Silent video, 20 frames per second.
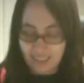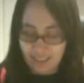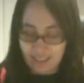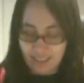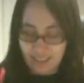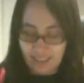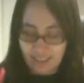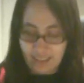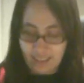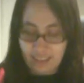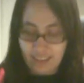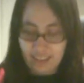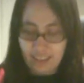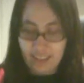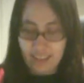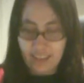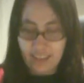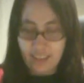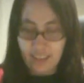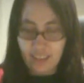
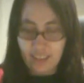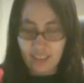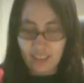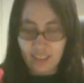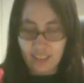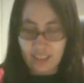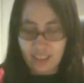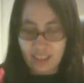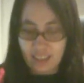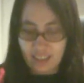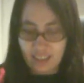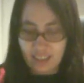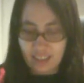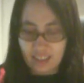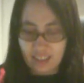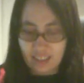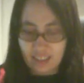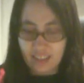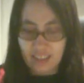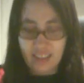
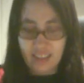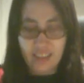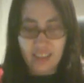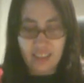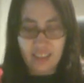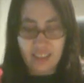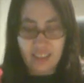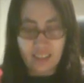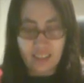(no one is talking)